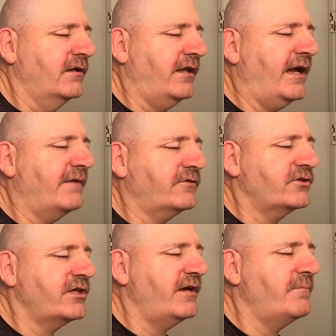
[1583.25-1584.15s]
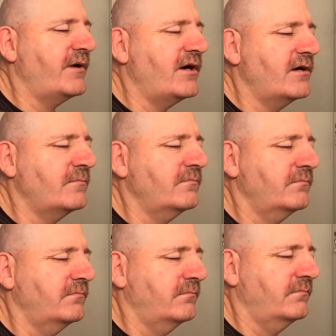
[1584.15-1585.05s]
The aftershave balm.
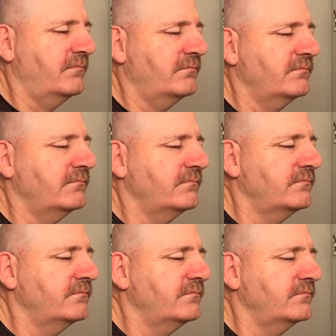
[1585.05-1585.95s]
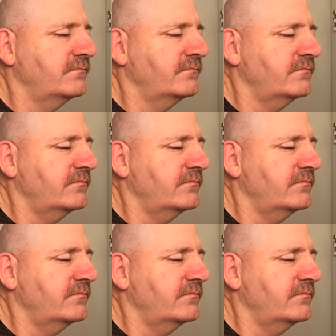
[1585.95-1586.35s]
Mm,